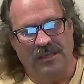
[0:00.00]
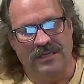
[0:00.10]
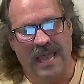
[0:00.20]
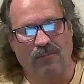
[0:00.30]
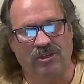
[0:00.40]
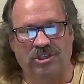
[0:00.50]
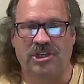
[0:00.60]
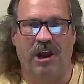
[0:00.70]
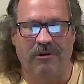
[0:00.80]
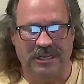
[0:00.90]
His name was
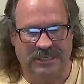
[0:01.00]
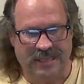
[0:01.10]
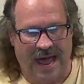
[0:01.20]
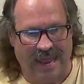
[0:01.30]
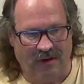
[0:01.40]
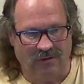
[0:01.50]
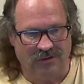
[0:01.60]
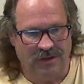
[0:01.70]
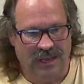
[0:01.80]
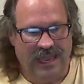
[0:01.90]
Jerry
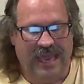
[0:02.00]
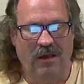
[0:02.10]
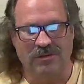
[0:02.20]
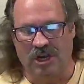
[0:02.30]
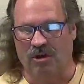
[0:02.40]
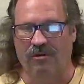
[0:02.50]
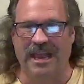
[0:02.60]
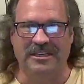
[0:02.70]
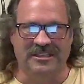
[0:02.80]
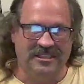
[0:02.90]
Stiles. He was a
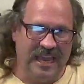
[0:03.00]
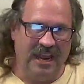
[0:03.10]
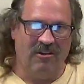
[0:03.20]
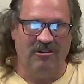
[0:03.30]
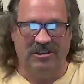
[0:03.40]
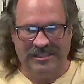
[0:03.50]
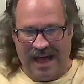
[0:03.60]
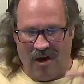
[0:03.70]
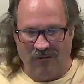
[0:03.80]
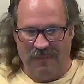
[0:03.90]
great singer,
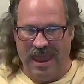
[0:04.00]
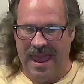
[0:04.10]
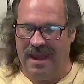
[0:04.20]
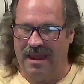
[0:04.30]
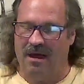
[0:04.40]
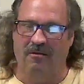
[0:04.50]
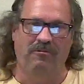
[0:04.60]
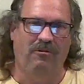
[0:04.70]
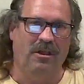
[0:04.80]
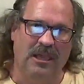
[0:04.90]
sound man.
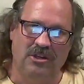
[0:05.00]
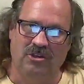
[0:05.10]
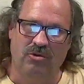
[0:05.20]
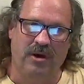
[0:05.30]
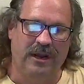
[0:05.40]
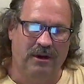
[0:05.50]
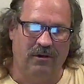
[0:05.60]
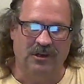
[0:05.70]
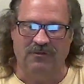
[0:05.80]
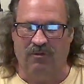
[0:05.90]
I really enjoyed
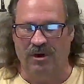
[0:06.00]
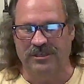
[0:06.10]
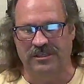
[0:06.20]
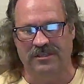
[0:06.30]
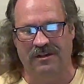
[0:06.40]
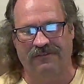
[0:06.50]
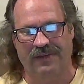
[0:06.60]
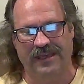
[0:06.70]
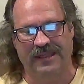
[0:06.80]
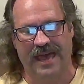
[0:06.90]
hearing his voice and
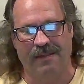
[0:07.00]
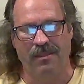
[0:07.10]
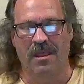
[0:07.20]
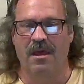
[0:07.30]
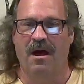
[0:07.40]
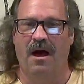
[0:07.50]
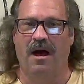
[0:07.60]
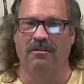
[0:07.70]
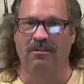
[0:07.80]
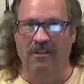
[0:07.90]
stuff like that.
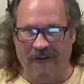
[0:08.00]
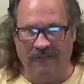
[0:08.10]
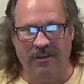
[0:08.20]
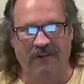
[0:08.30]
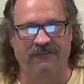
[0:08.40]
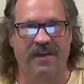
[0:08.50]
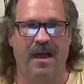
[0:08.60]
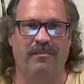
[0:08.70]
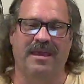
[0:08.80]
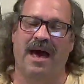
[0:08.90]
Uh, loved their
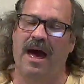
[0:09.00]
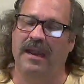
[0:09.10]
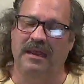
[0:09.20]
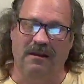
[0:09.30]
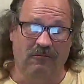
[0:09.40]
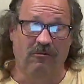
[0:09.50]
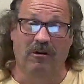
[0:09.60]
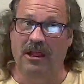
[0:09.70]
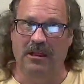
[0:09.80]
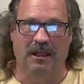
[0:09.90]
family. Connie
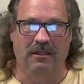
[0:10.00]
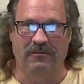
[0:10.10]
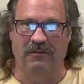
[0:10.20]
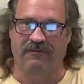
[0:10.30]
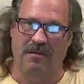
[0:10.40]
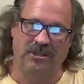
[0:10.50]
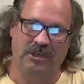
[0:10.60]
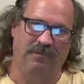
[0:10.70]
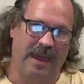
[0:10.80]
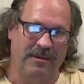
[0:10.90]
really loved their family.
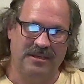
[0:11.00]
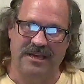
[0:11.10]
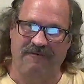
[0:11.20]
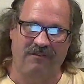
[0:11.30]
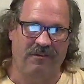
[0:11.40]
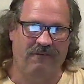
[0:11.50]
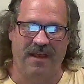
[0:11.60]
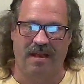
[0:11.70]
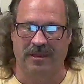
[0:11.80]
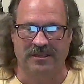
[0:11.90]
She babysat for their
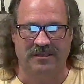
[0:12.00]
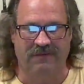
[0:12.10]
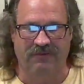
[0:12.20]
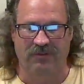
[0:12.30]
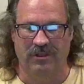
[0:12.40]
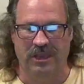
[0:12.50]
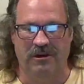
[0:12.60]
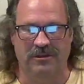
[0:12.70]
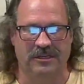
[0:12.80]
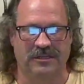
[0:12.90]
family and stuff through the
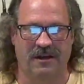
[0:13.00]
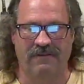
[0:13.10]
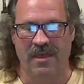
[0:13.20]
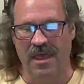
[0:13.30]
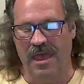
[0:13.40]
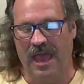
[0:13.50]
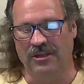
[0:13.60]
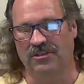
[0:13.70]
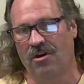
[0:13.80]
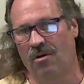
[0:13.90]
years and stuff.
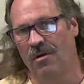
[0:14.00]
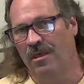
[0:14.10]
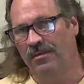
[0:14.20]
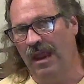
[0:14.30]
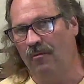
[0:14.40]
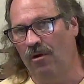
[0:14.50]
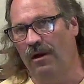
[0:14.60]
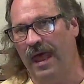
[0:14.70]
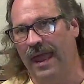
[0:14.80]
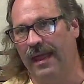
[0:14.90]
And so they
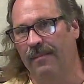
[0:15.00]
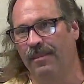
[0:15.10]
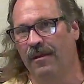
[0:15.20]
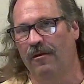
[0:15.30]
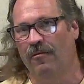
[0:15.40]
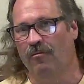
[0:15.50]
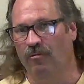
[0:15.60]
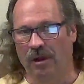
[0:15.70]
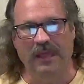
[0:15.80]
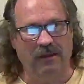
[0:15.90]
were like
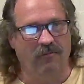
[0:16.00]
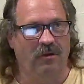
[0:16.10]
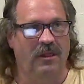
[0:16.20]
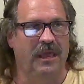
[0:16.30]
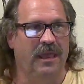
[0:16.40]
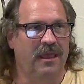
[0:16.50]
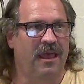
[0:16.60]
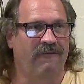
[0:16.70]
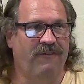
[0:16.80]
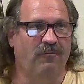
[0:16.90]
really,
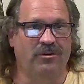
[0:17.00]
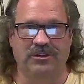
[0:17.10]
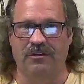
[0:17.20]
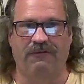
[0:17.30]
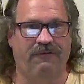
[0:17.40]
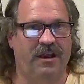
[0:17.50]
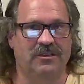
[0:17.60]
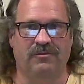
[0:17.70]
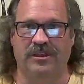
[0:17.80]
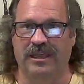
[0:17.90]
really, in fact, we're still
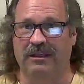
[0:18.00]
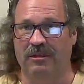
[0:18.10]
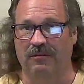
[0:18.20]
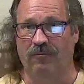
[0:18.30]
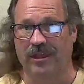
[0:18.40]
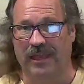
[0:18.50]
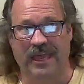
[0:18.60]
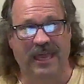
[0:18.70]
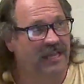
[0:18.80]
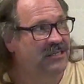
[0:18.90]
friends with the, the with
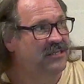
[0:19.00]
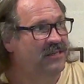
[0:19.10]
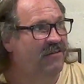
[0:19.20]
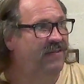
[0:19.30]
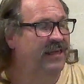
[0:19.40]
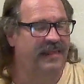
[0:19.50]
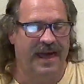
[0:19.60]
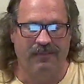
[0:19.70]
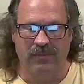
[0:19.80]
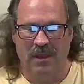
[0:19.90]
the kids and stuff like
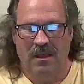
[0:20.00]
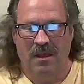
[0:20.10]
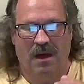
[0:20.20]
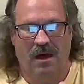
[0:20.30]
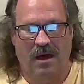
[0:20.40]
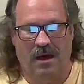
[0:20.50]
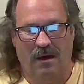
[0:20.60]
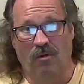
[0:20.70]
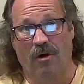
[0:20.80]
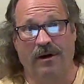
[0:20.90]
that,
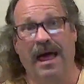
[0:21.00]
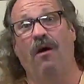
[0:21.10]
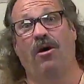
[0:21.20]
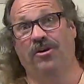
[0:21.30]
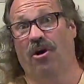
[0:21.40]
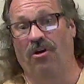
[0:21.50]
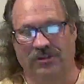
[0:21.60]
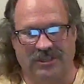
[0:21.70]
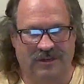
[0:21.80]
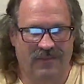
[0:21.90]
uh, who are now
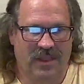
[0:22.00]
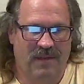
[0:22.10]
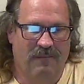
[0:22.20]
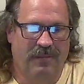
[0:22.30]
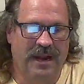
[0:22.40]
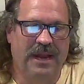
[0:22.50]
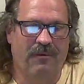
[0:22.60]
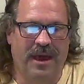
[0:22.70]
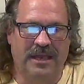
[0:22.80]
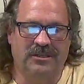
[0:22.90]
adults. But
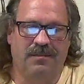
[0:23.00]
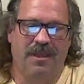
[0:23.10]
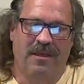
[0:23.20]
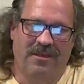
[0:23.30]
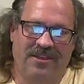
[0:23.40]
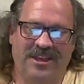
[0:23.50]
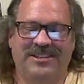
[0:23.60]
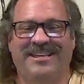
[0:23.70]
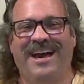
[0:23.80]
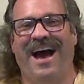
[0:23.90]
anyways,
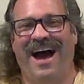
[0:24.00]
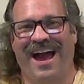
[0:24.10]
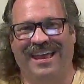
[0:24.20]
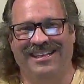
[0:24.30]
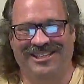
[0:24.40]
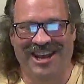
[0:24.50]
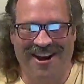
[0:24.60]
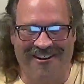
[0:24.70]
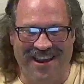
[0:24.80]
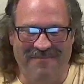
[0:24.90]
this guy,
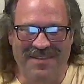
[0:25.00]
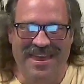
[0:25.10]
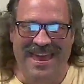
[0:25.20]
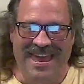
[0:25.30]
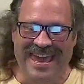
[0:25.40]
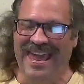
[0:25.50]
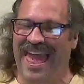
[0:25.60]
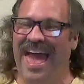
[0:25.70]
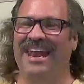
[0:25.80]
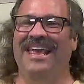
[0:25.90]
Jerry,
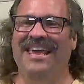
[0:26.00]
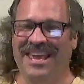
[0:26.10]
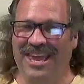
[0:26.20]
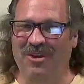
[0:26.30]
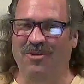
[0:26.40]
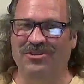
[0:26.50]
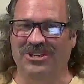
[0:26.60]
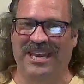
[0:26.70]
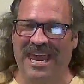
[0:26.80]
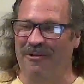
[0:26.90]
he had a
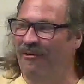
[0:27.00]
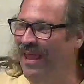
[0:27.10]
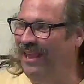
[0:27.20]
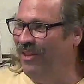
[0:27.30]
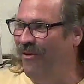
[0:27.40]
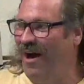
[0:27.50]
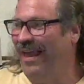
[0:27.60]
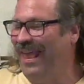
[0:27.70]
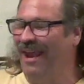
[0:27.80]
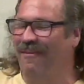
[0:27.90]
huge key ring. You
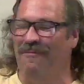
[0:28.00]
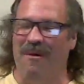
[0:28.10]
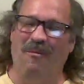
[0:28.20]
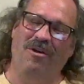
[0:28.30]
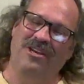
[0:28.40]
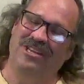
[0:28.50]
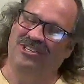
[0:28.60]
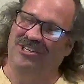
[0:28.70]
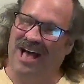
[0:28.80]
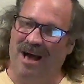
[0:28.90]
know, I can't even remember what
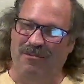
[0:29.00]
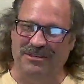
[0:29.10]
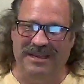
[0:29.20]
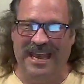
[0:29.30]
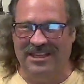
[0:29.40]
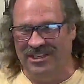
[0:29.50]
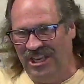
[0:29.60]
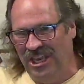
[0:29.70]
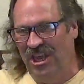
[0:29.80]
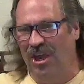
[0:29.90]
his job was. He had
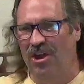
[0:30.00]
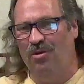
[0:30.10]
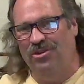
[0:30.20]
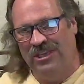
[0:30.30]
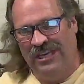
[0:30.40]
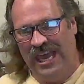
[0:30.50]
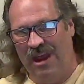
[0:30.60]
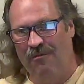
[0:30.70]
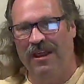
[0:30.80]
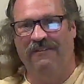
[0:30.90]
this huge
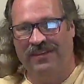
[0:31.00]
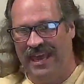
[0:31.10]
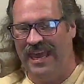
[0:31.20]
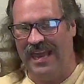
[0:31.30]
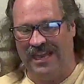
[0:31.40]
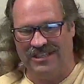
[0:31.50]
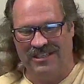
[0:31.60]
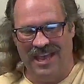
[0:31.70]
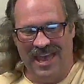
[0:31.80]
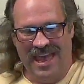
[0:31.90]
key ring of
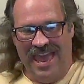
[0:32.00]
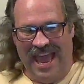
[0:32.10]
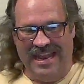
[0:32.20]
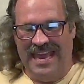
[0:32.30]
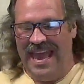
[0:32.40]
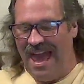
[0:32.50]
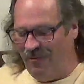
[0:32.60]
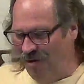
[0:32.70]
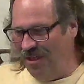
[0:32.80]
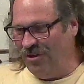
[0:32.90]
keys, and he
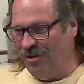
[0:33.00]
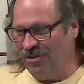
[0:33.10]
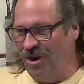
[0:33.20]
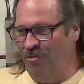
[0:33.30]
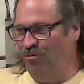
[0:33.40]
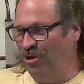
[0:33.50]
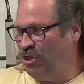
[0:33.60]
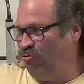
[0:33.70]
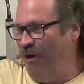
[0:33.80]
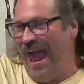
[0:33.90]
had one of those
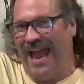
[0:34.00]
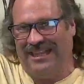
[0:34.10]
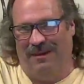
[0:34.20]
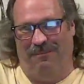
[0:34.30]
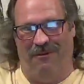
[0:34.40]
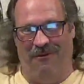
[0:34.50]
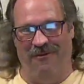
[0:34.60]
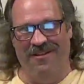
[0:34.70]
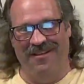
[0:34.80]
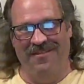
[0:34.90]

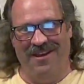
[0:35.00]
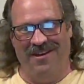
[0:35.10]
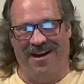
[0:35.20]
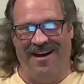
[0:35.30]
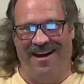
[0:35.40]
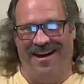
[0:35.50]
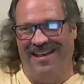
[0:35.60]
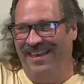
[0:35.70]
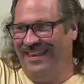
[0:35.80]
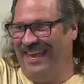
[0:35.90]
retractable
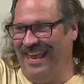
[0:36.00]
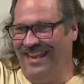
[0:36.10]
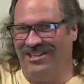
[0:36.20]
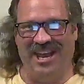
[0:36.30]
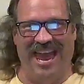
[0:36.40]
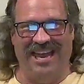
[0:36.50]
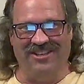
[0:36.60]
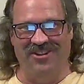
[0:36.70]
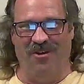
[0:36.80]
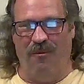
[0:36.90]
uh, key chains.